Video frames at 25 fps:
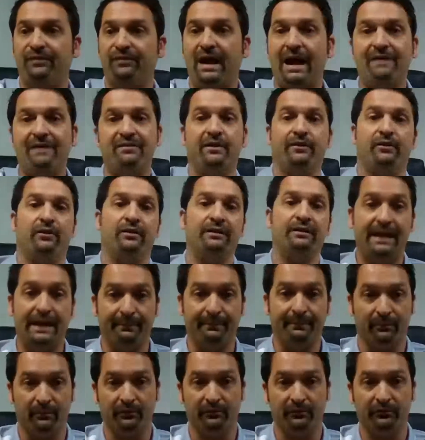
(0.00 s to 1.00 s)
500
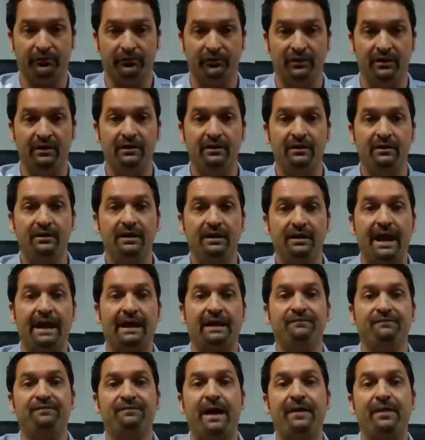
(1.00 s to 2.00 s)
neighbors
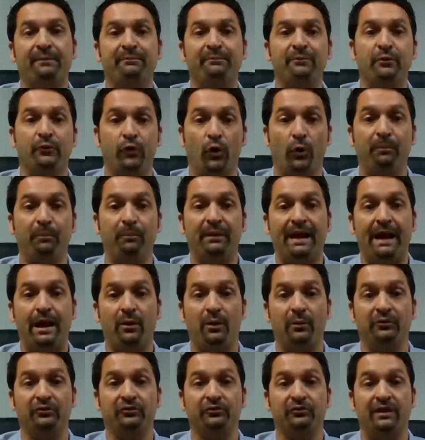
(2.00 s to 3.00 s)
and invite them to an open
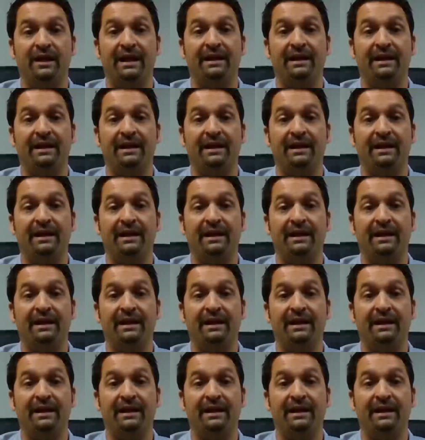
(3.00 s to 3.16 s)
house